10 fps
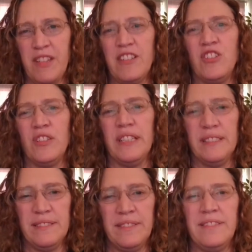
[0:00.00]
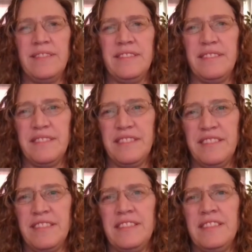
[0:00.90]

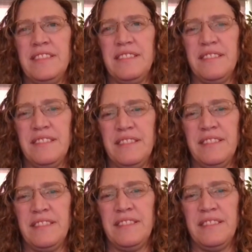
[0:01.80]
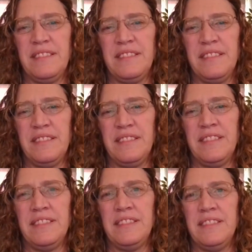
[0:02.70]

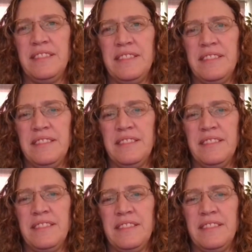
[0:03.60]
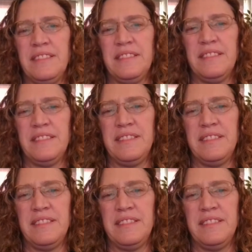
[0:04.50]
This person isn't speaking.